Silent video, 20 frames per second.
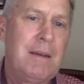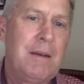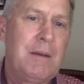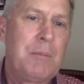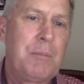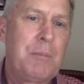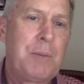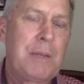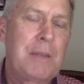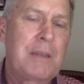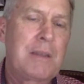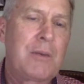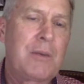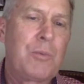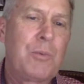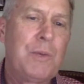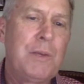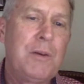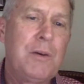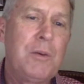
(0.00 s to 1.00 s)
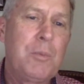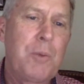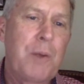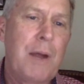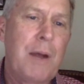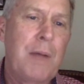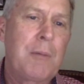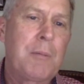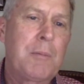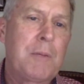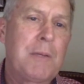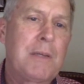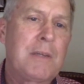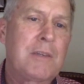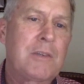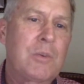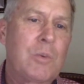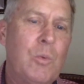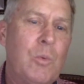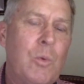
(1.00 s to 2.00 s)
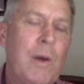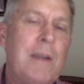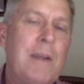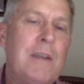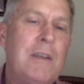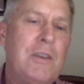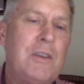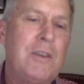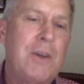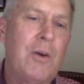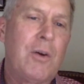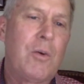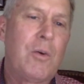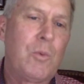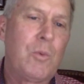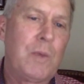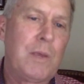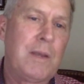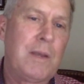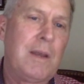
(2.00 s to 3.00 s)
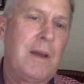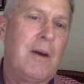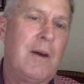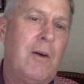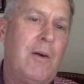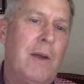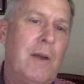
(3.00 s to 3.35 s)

But the real problem is what don't we know?